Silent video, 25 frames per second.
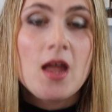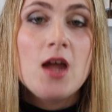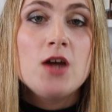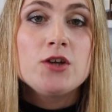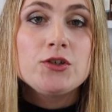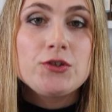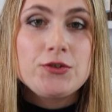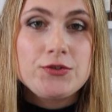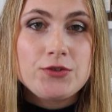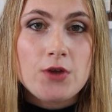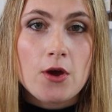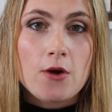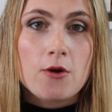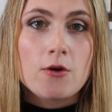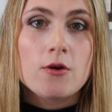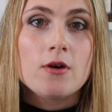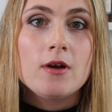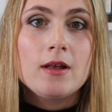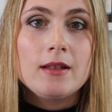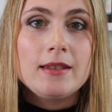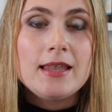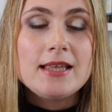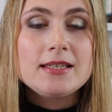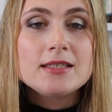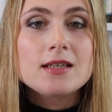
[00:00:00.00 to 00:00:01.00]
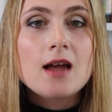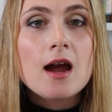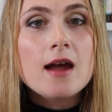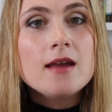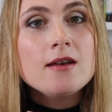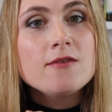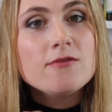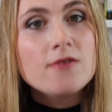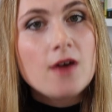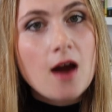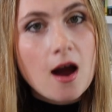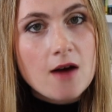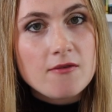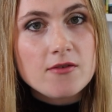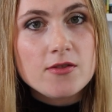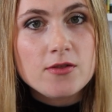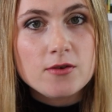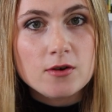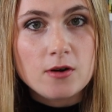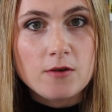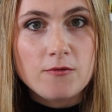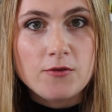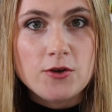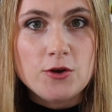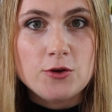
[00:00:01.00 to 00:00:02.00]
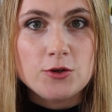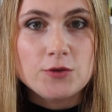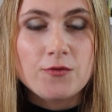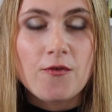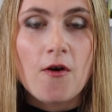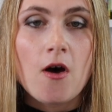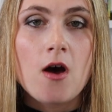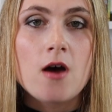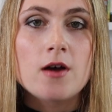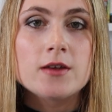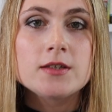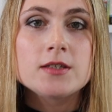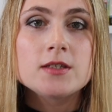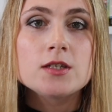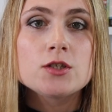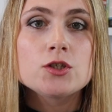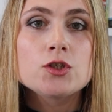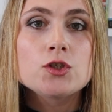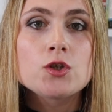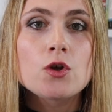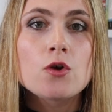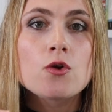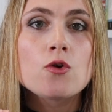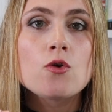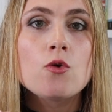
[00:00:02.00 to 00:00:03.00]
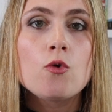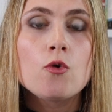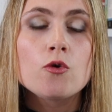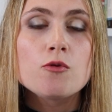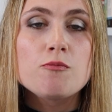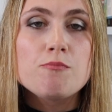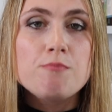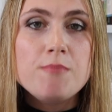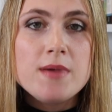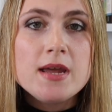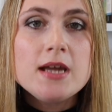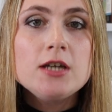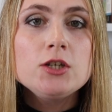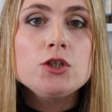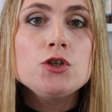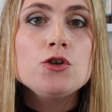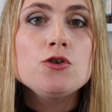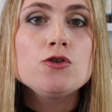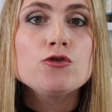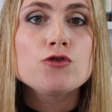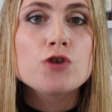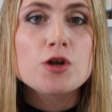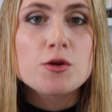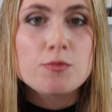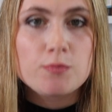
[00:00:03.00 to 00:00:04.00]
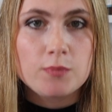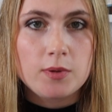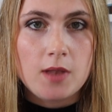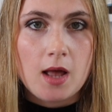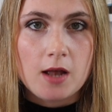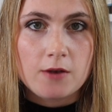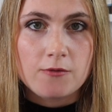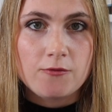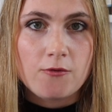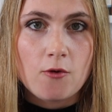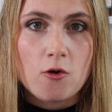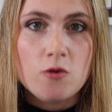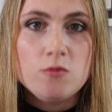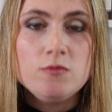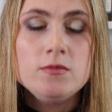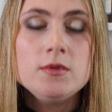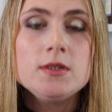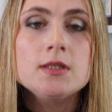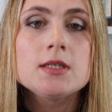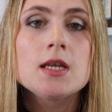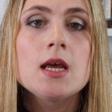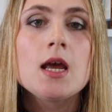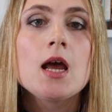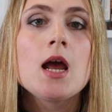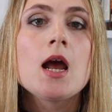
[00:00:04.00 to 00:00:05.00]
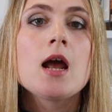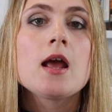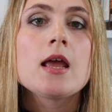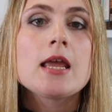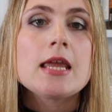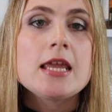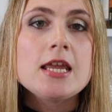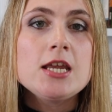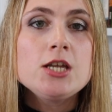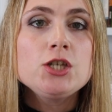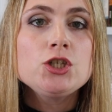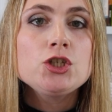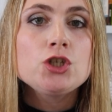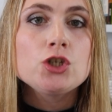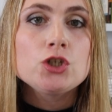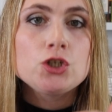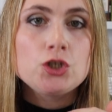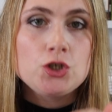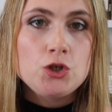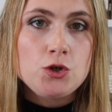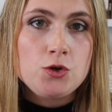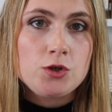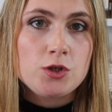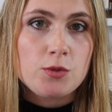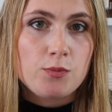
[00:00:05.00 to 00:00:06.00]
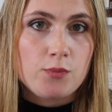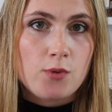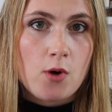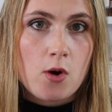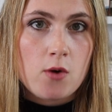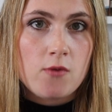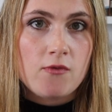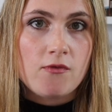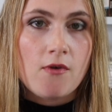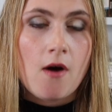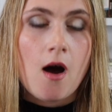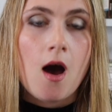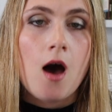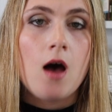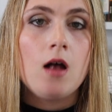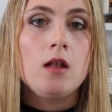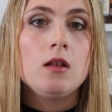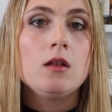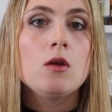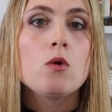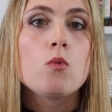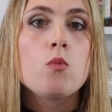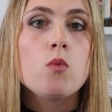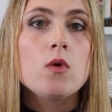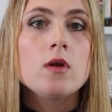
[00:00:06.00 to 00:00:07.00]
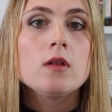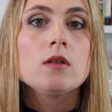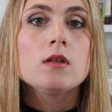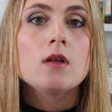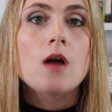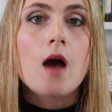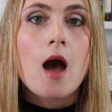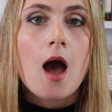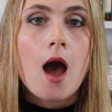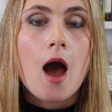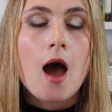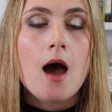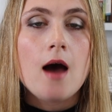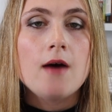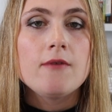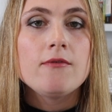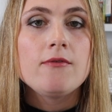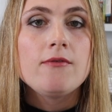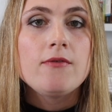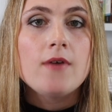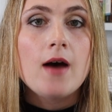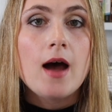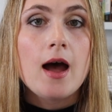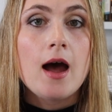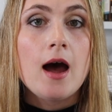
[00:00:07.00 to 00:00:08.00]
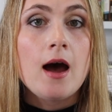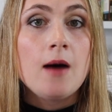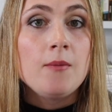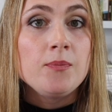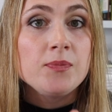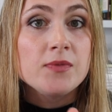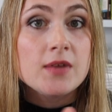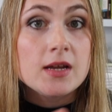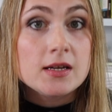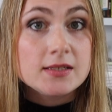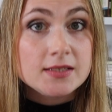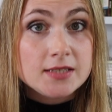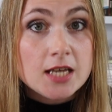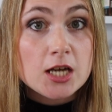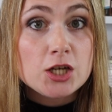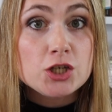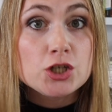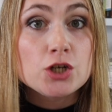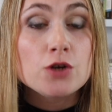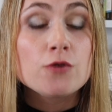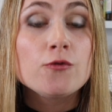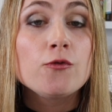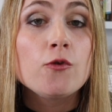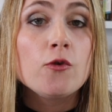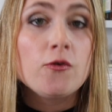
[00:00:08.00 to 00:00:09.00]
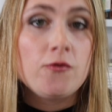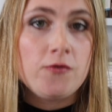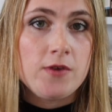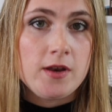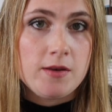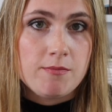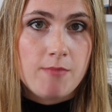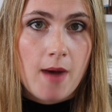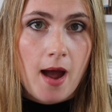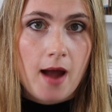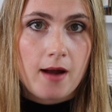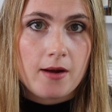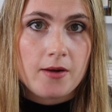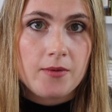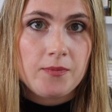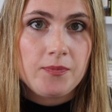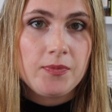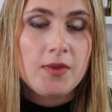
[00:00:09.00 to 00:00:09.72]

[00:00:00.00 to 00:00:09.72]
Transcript: So let's kind of cover the reviews first. So on big tutoring platforms, each tutor profile will have a section for feedback.